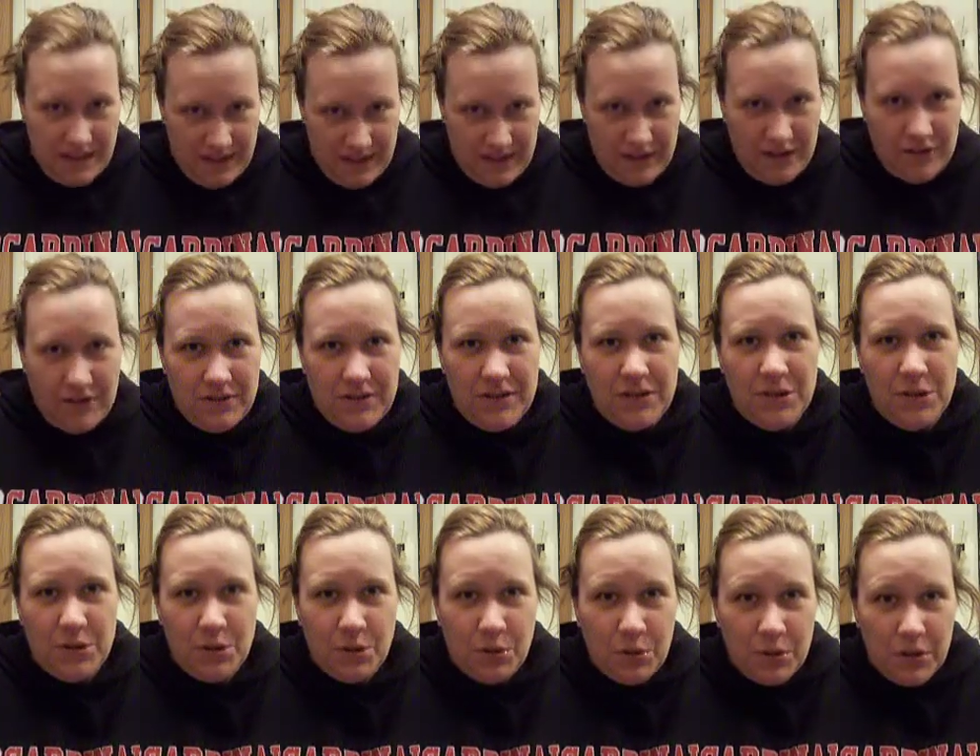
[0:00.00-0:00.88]
there's a
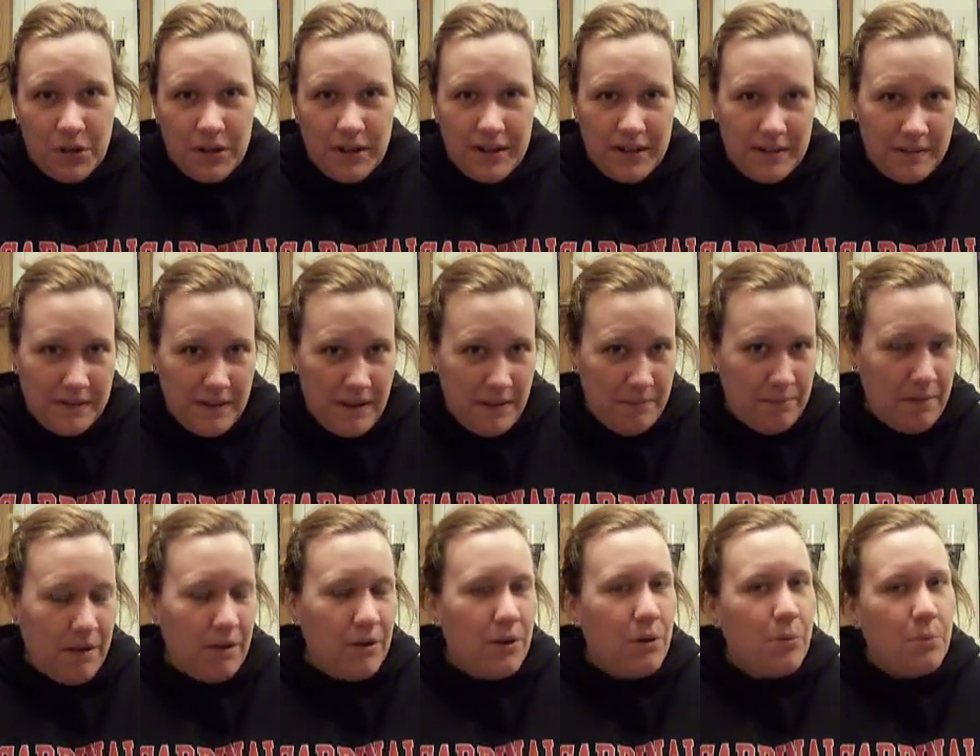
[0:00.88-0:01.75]
story
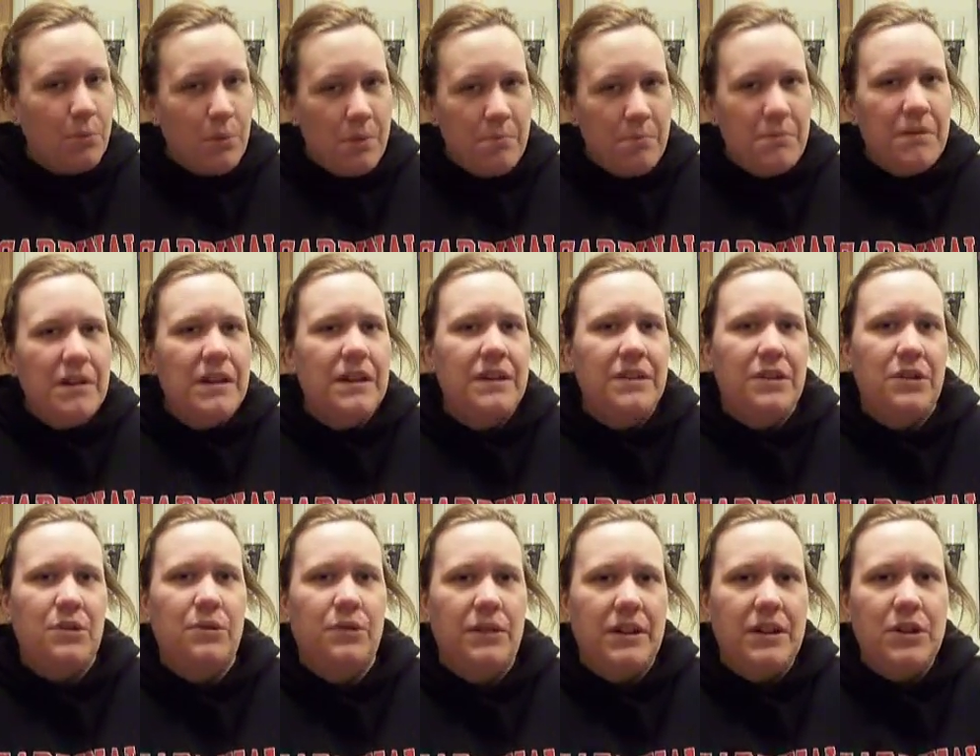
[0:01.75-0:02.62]
about a woman in the
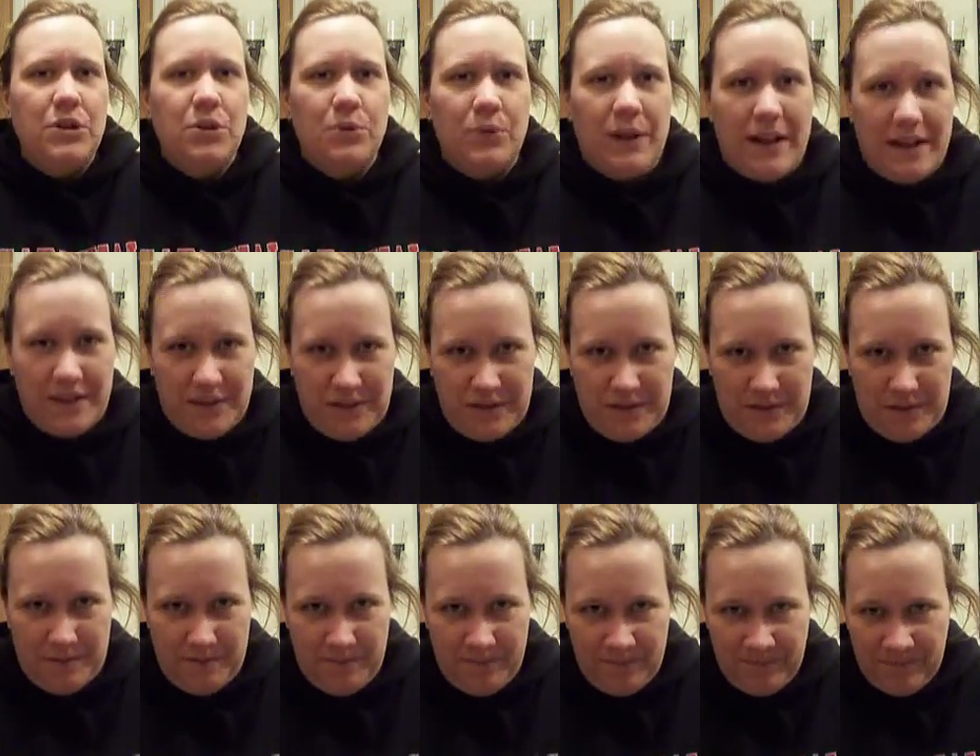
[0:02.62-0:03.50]
green dress.
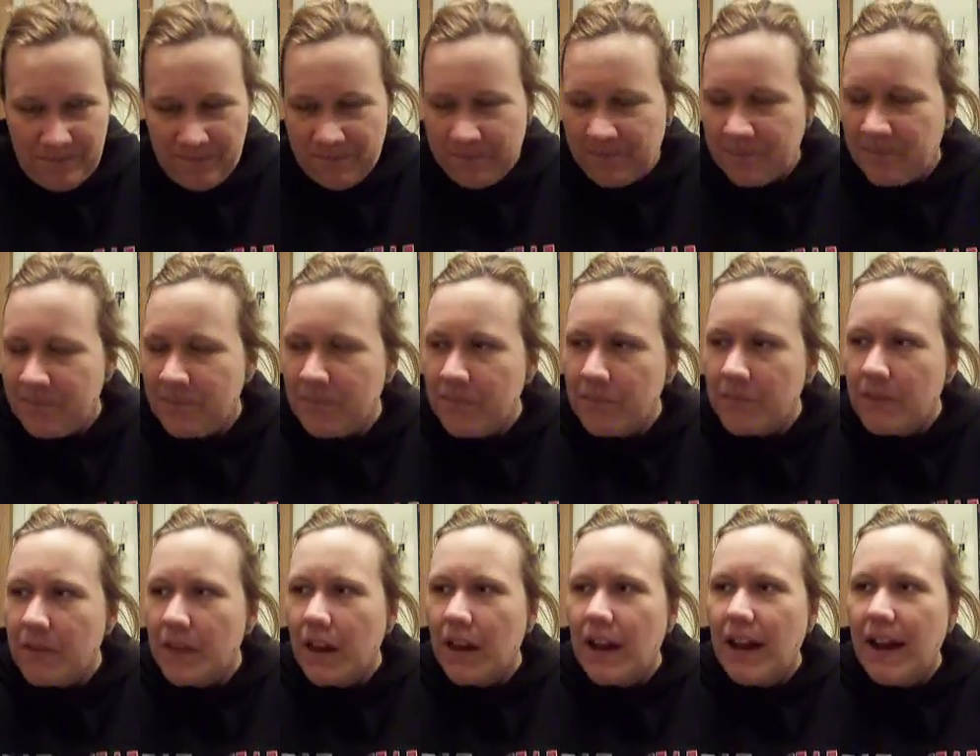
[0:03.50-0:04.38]

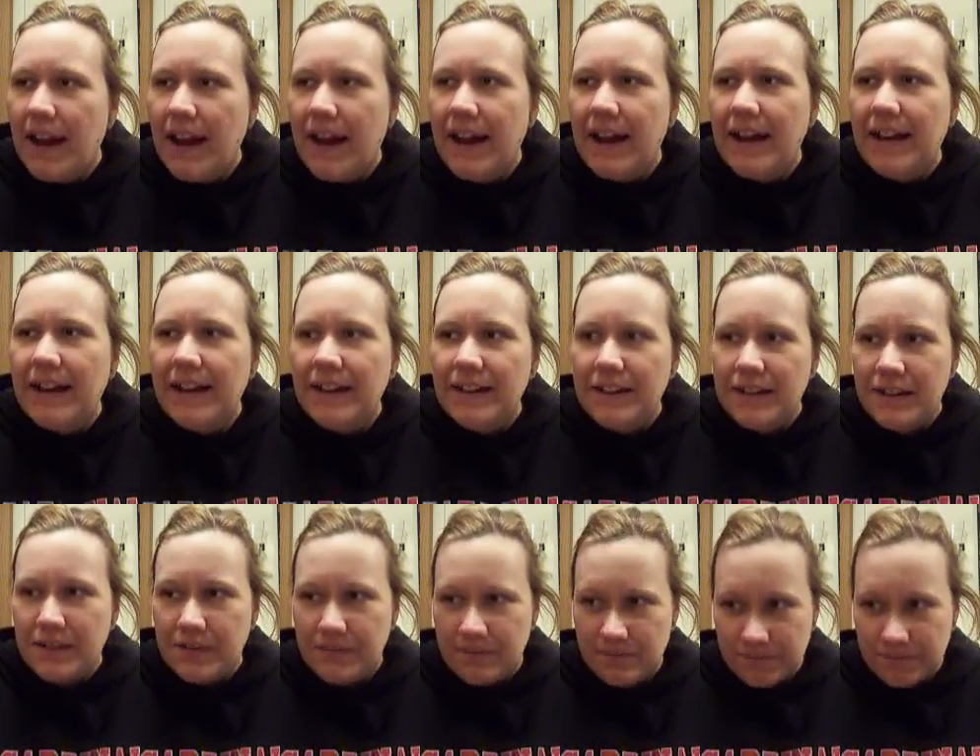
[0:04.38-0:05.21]
And